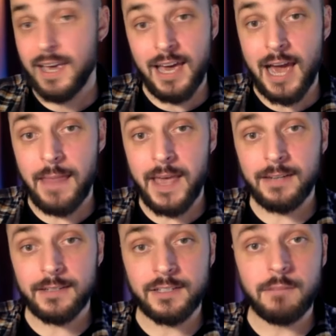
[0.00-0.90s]
And
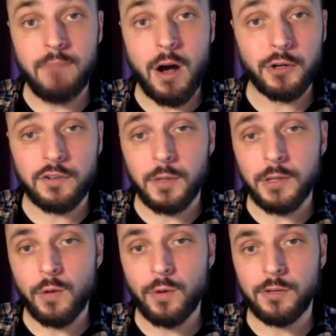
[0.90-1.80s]
then some monks from a
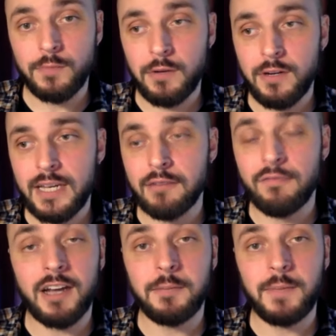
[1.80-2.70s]
local community
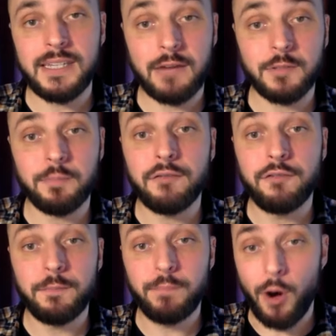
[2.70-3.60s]
invited me down to play
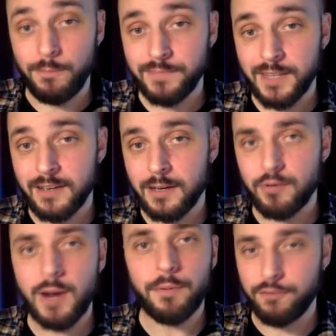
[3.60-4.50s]
football.
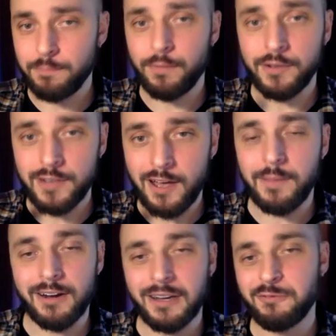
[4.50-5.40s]
Proper football, not
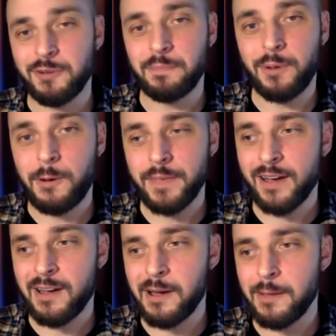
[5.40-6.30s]
American football.
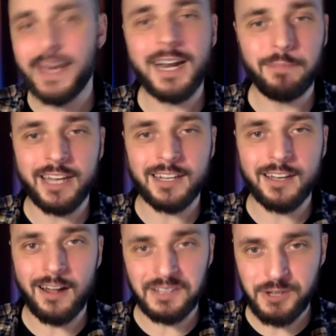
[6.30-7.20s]
And I played in
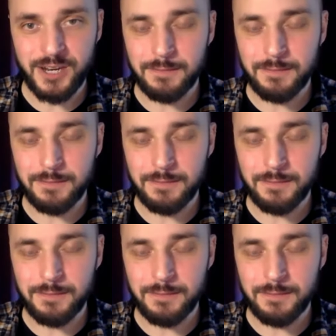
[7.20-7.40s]
college, yeah.